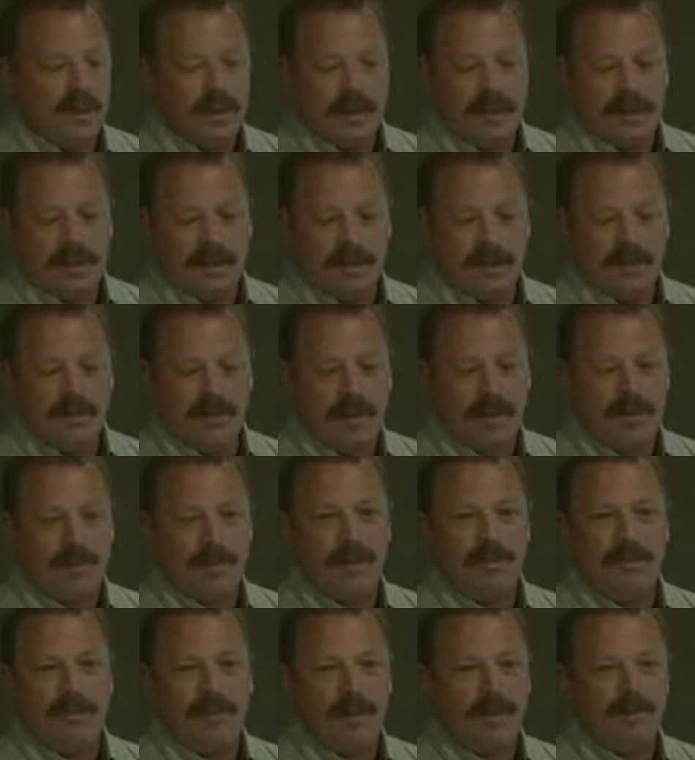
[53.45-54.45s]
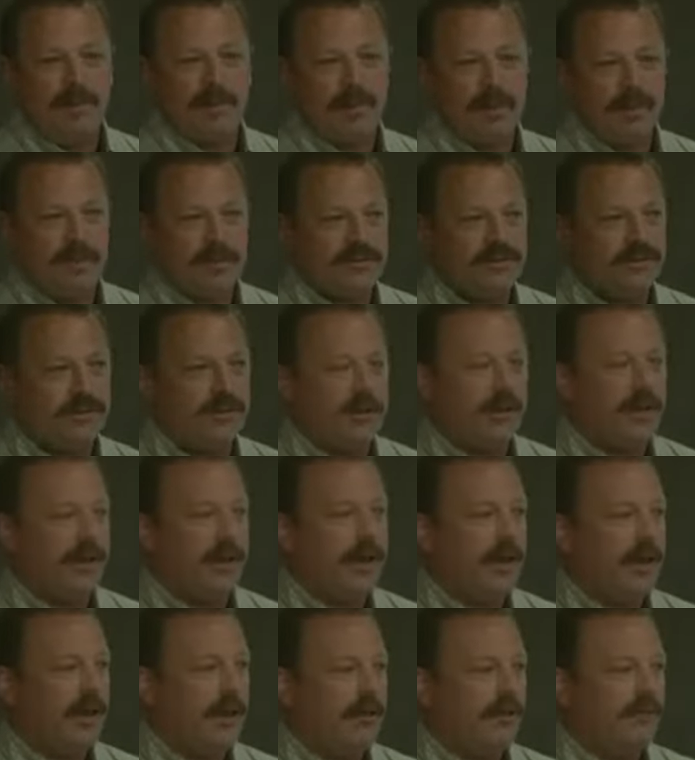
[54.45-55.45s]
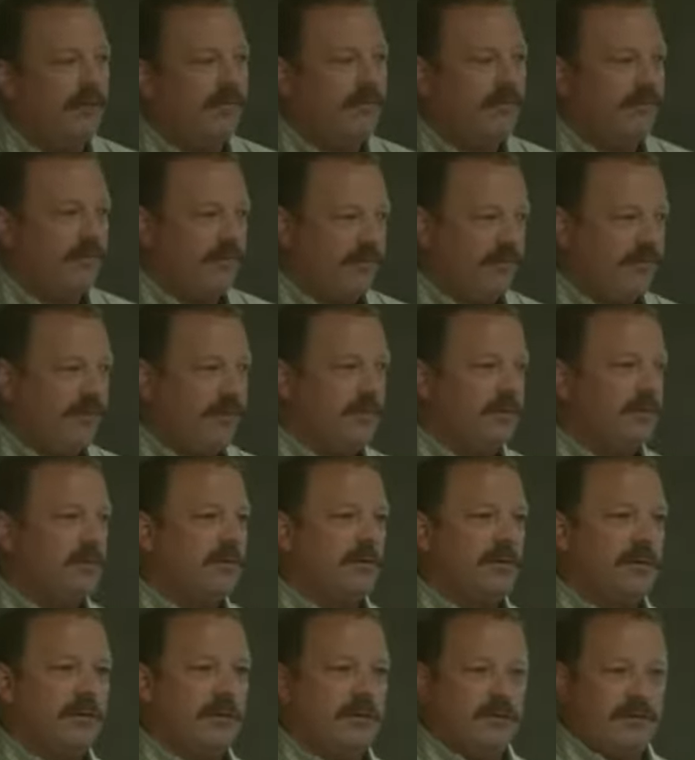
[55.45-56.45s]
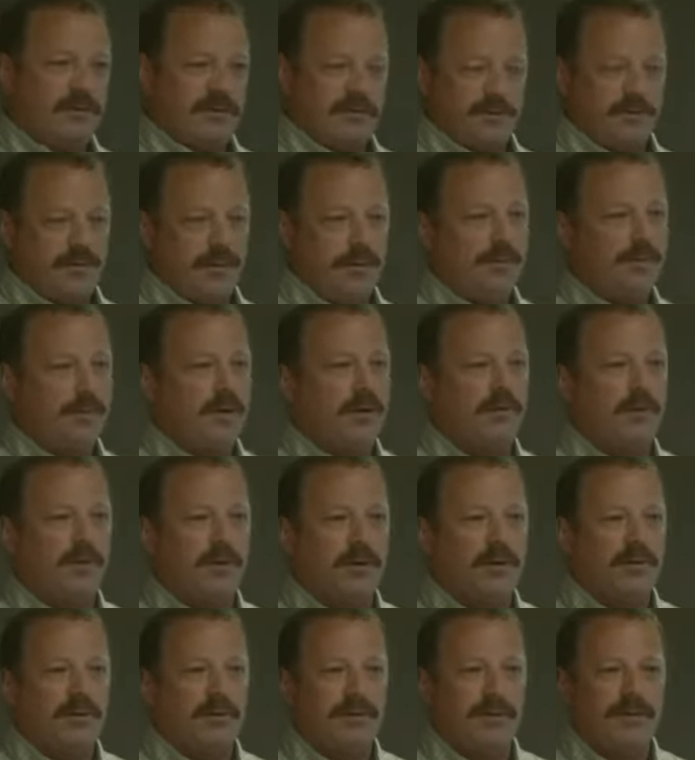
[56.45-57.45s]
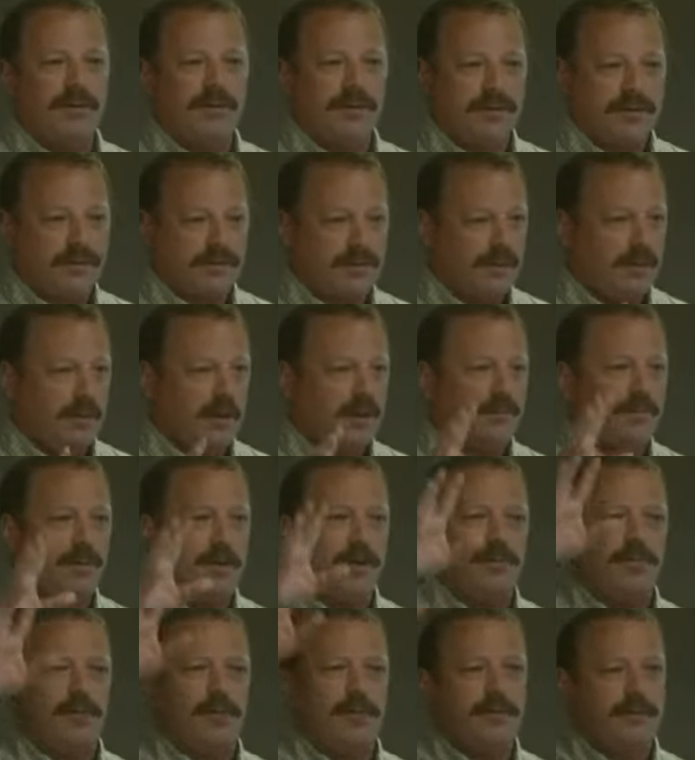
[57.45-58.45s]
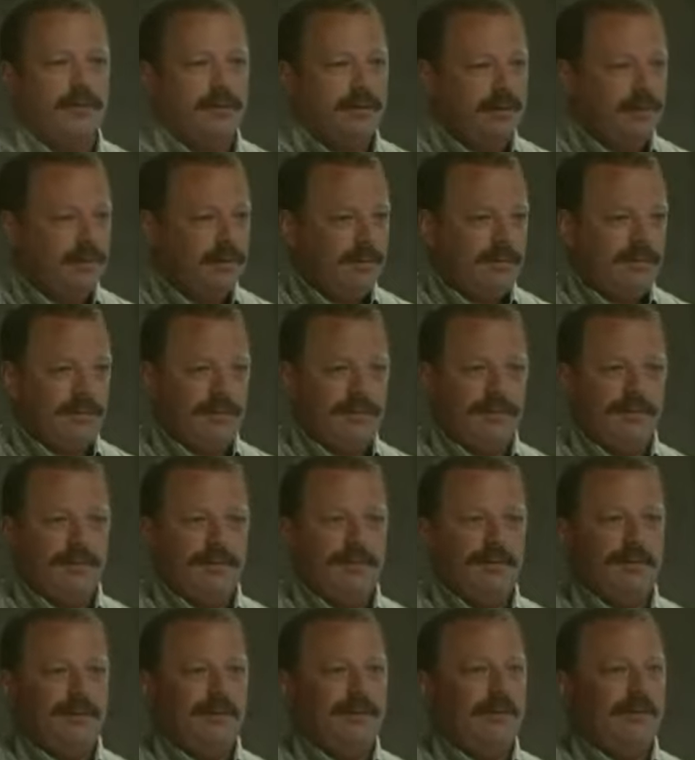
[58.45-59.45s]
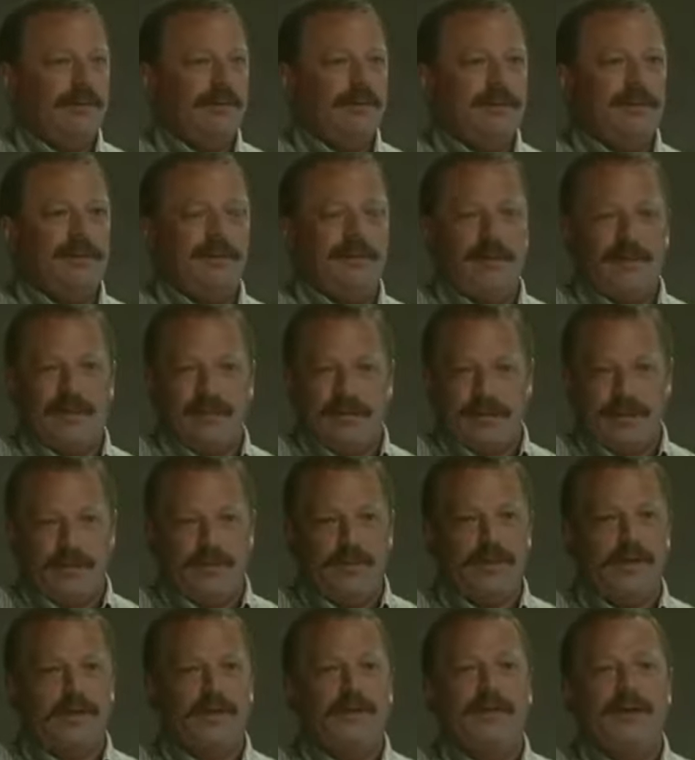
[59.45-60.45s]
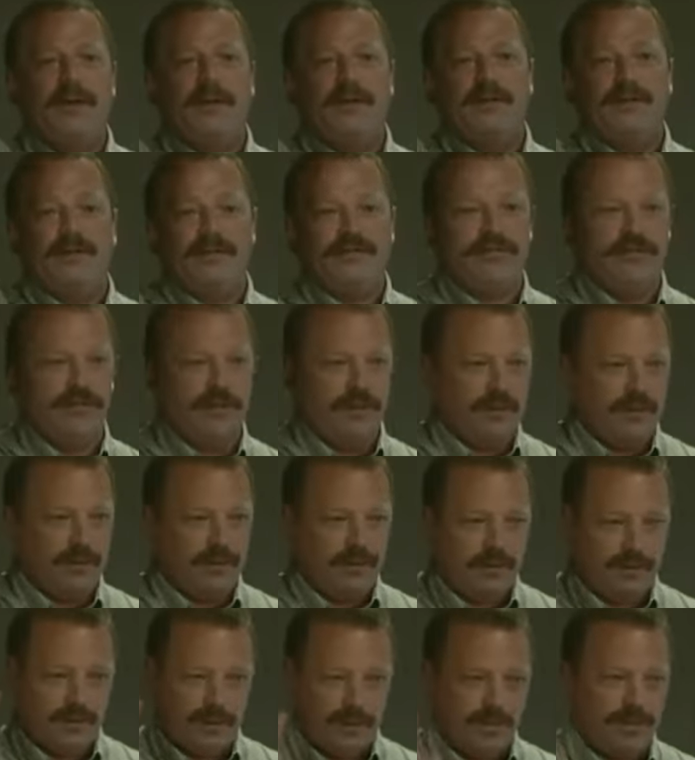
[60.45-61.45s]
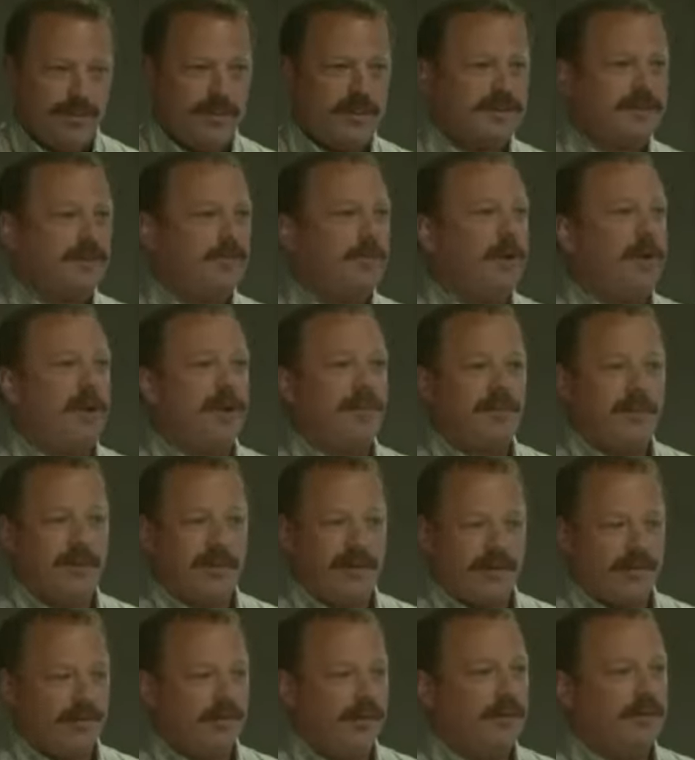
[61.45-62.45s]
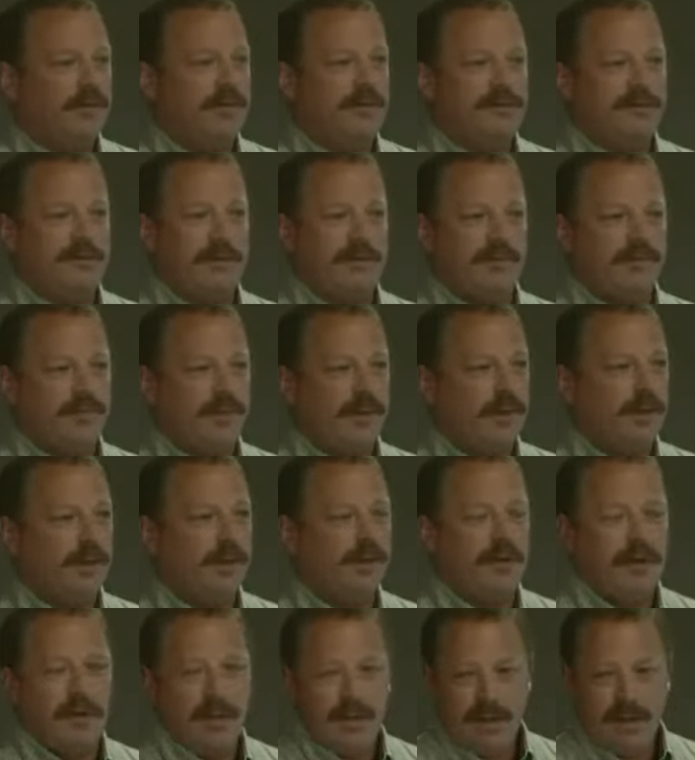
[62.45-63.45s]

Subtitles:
How many people still have field crews, people they work with that still like paper? They want to go out to the field with a piece of paper, they want to do something.